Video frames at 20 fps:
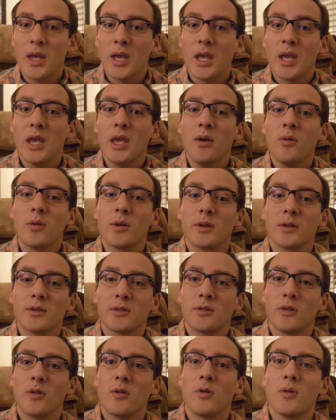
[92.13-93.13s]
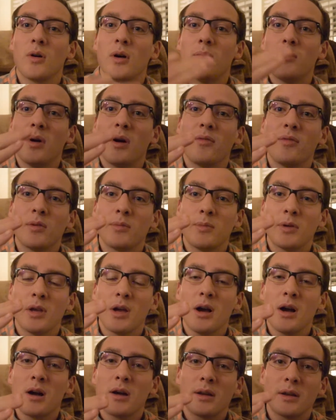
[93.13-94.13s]
he would go above and
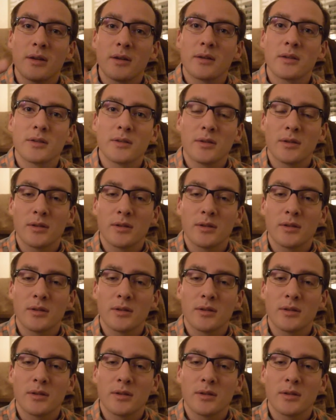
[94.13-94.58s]
beyond and